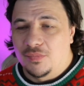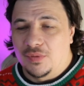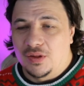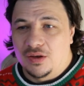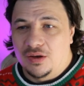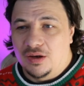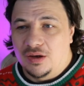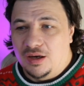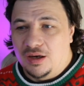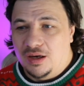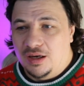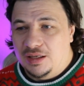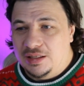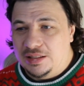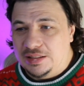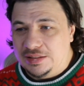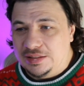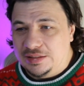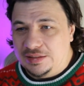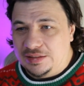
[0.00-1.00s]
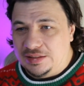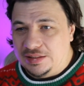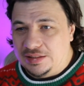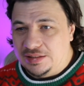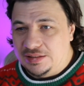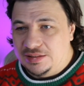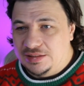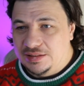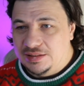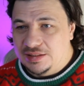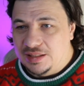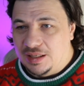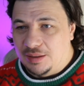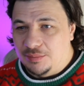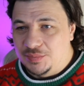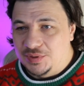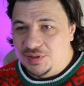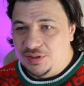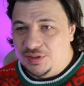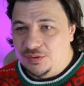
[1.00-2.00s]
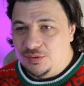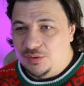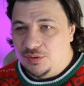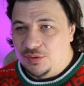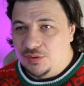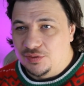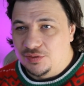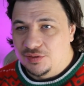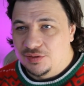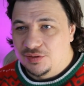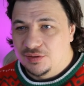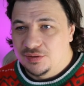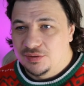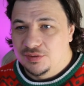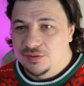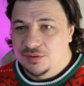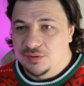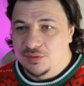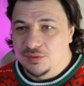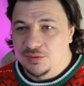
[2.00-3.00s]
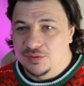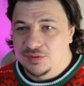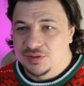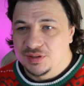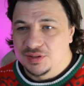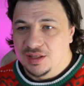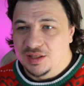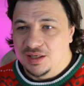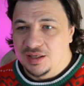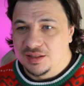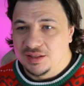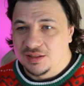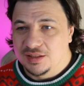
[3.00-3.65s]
I did something wrong. Looks like